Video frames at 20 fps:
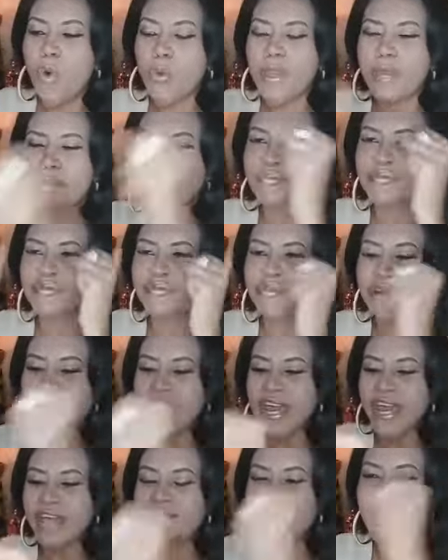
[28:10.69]
We
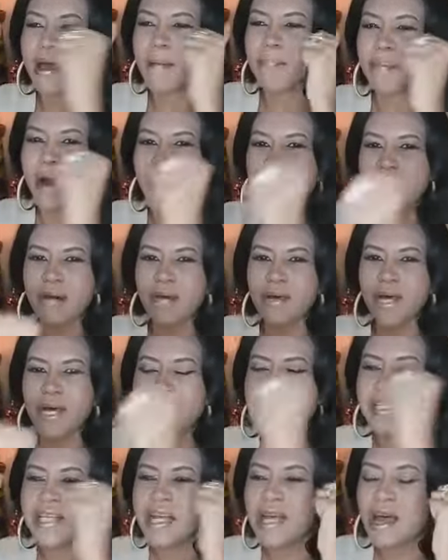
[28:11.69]
break the
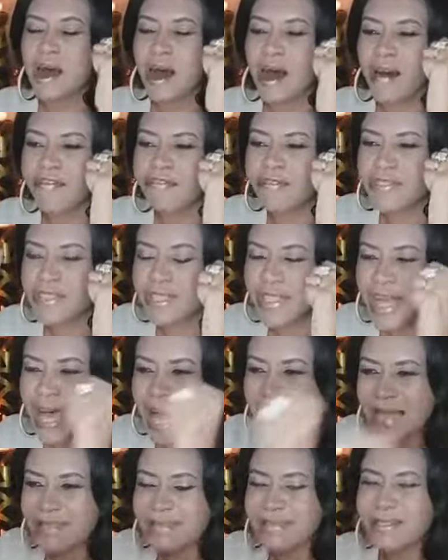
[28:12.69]
powers of
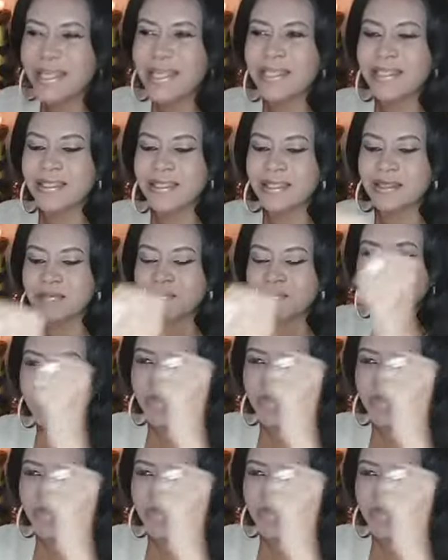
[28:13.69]
darkness